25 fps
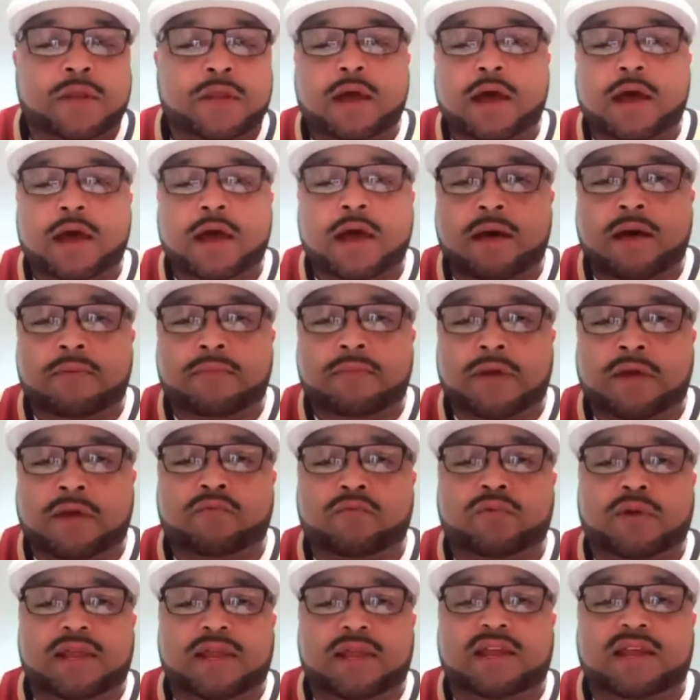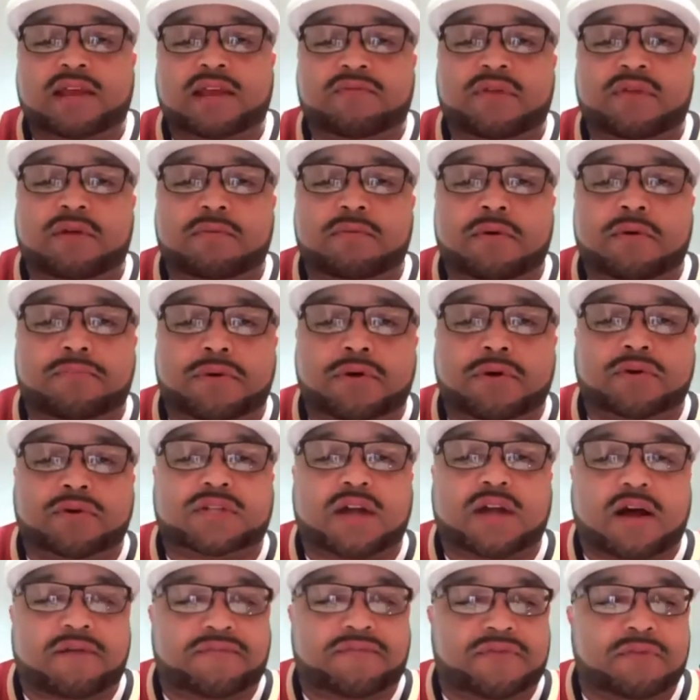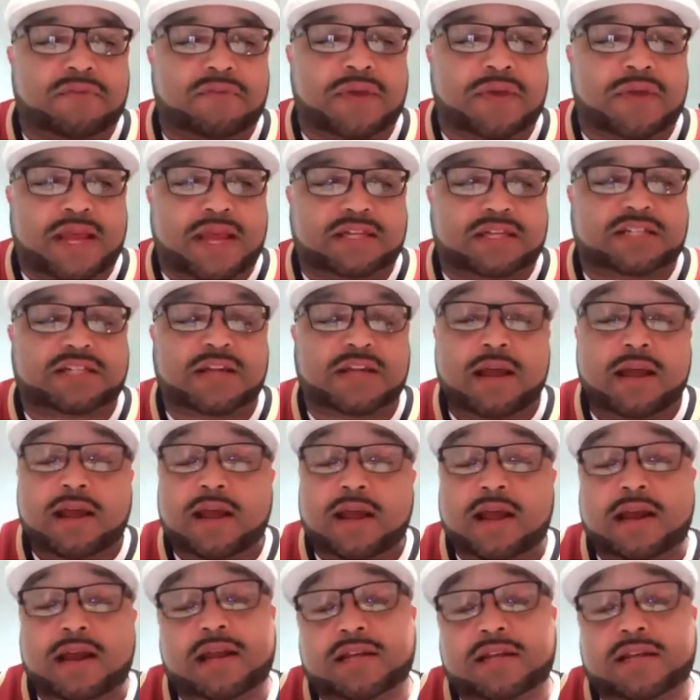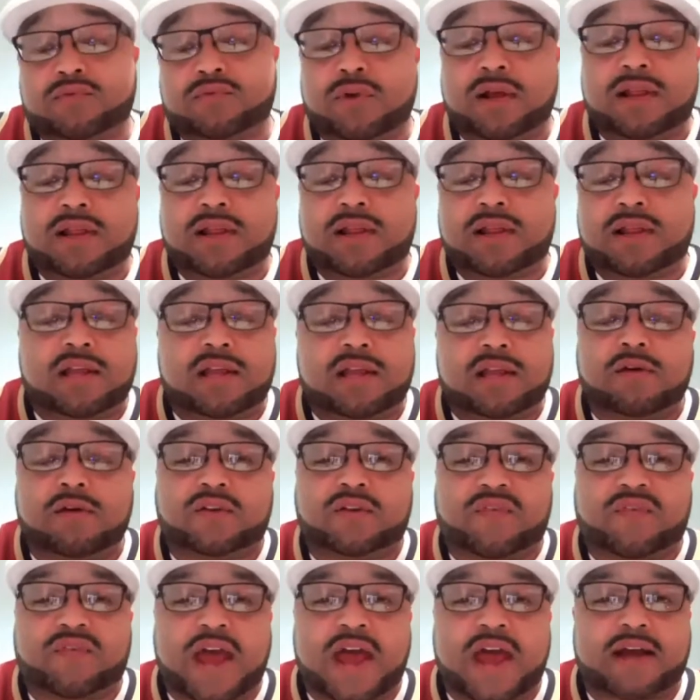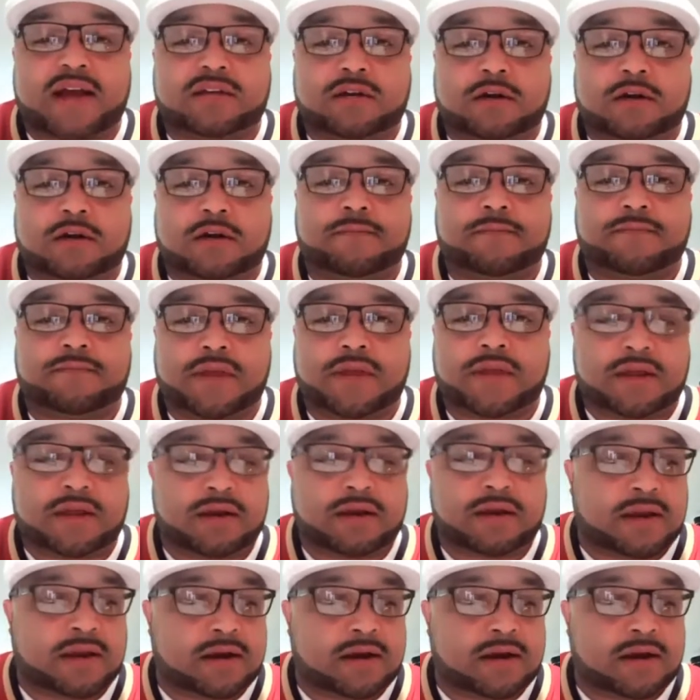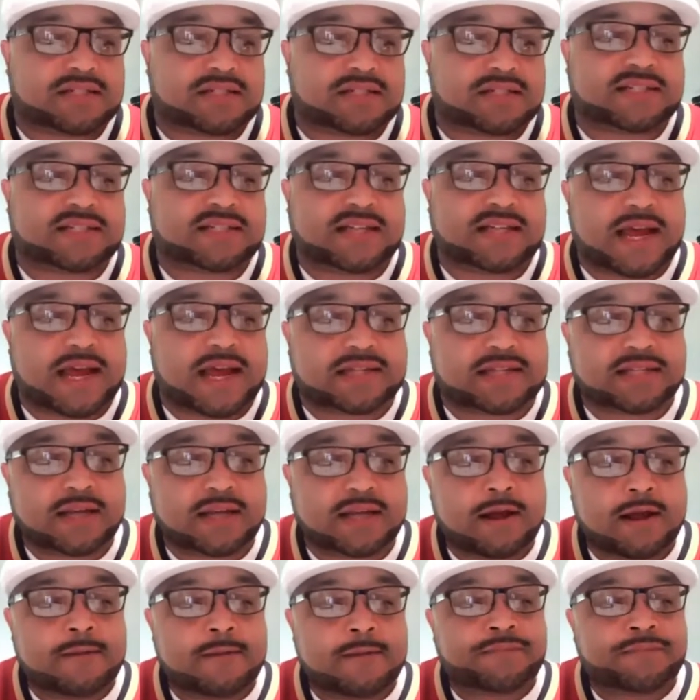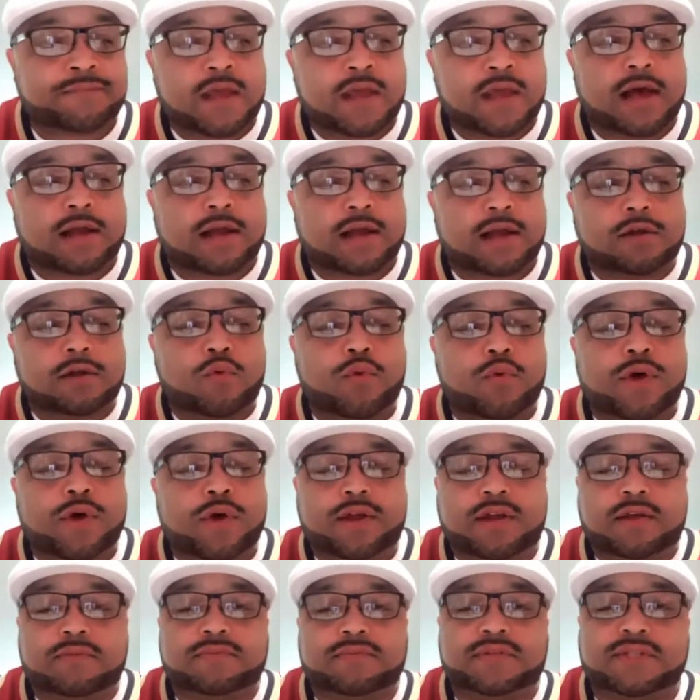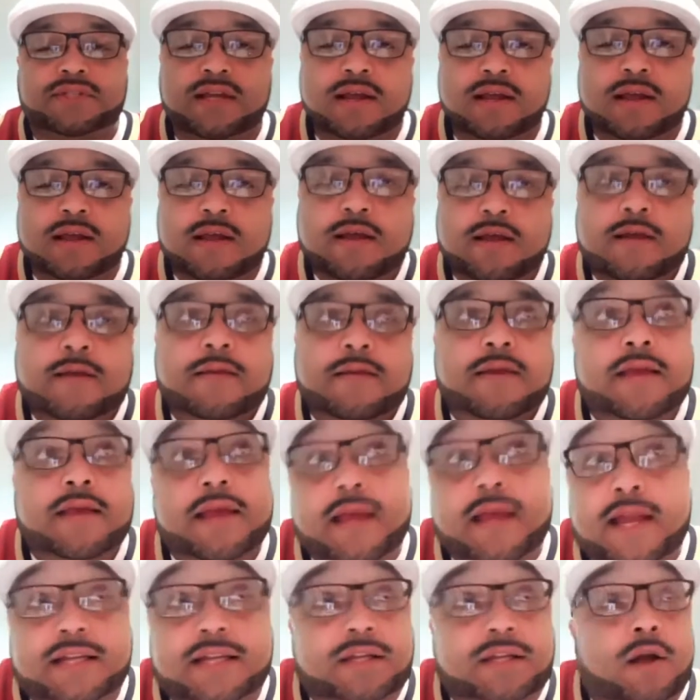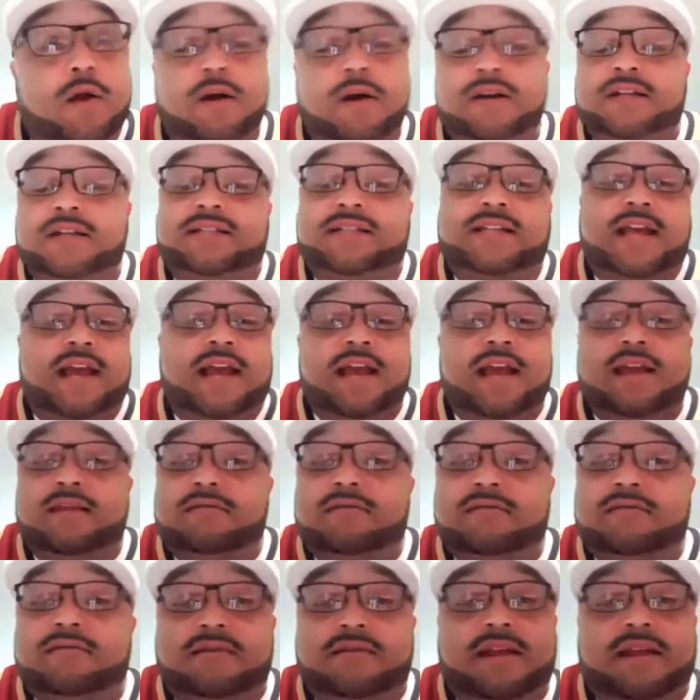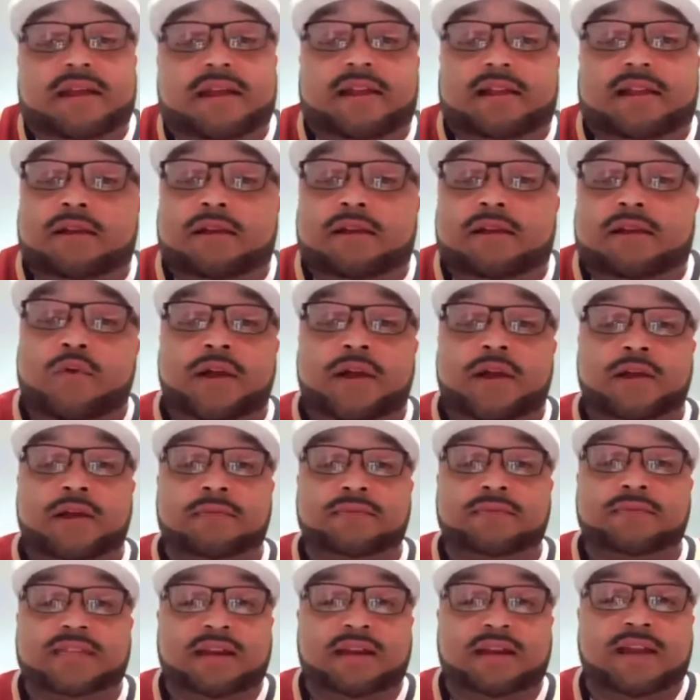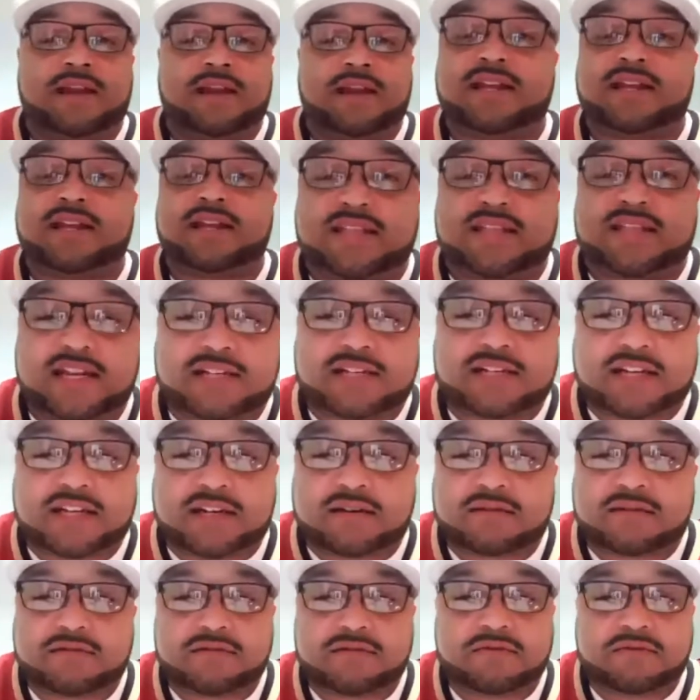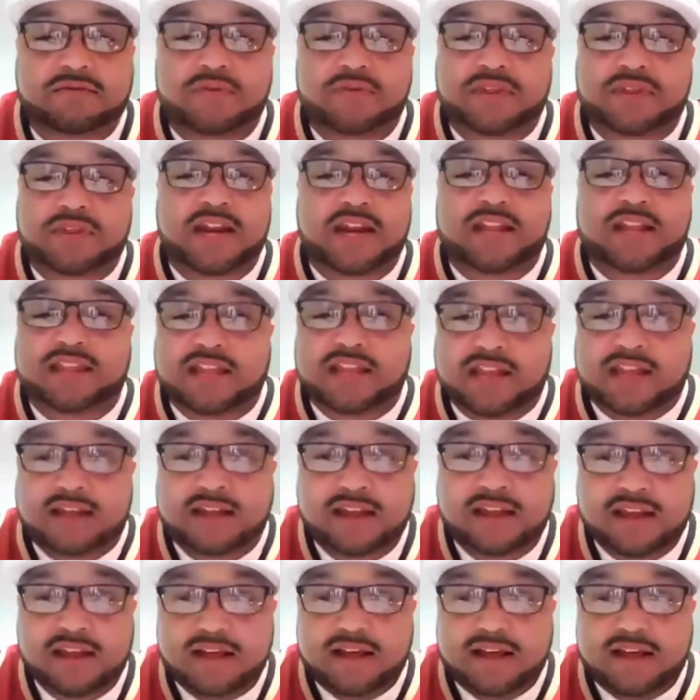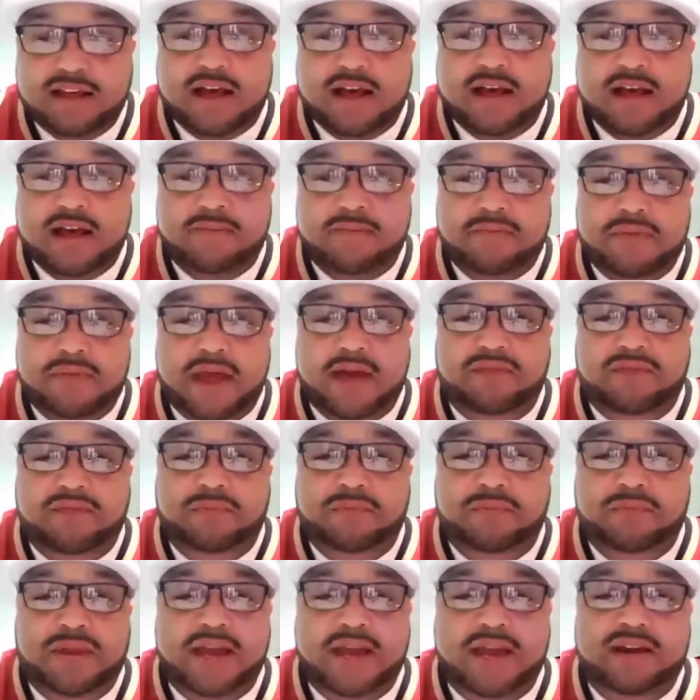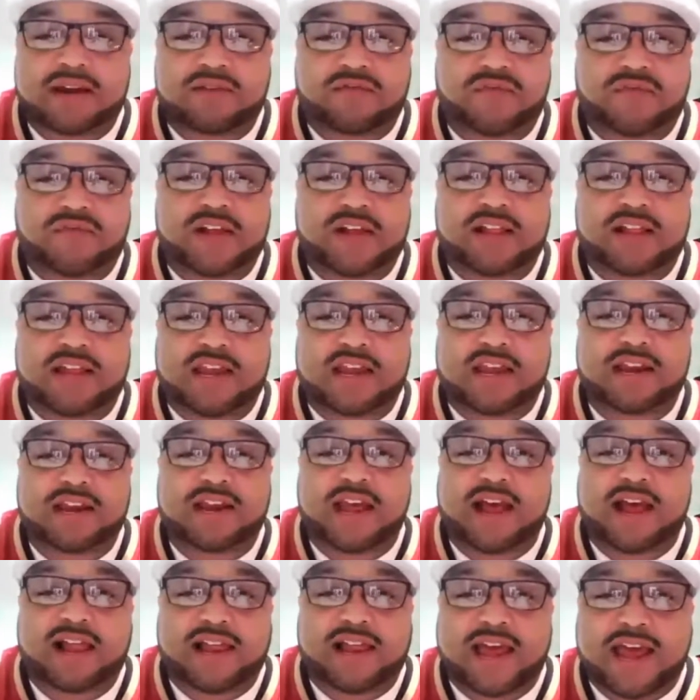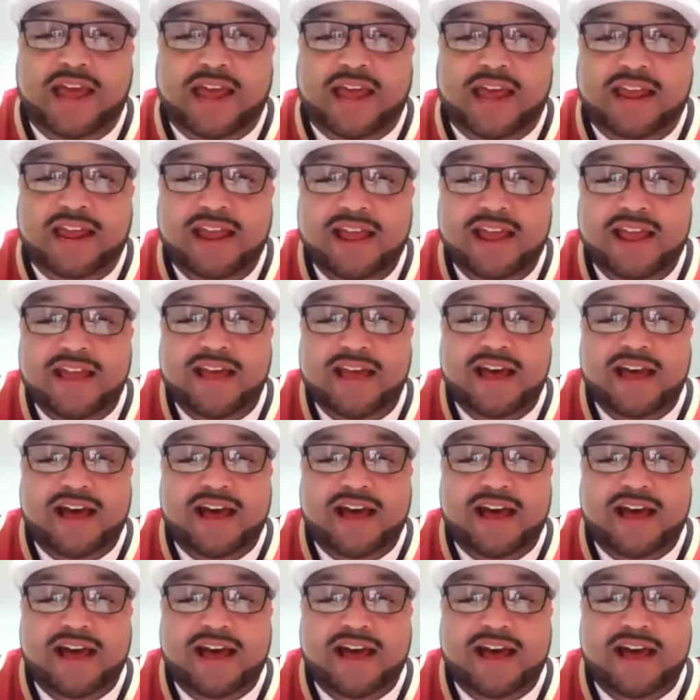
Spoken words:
and really give them a boost off the bench. And he's really a huge factor in their success. Lou Williams, it's hard to say Lou Williams in contention with anything after playing in Philly and L.A.,